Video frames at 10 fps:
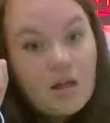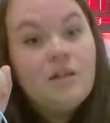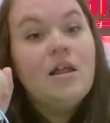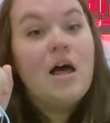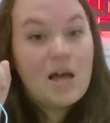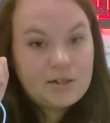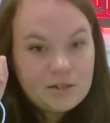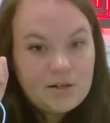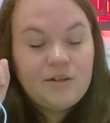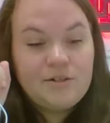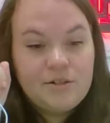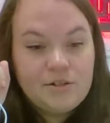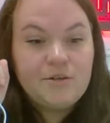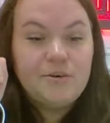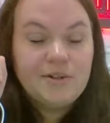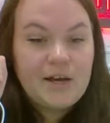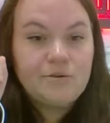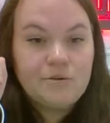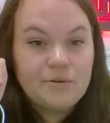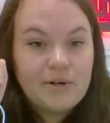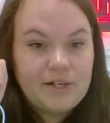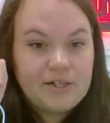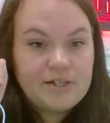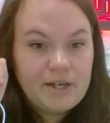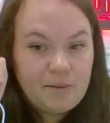a lot to do with outdoor rated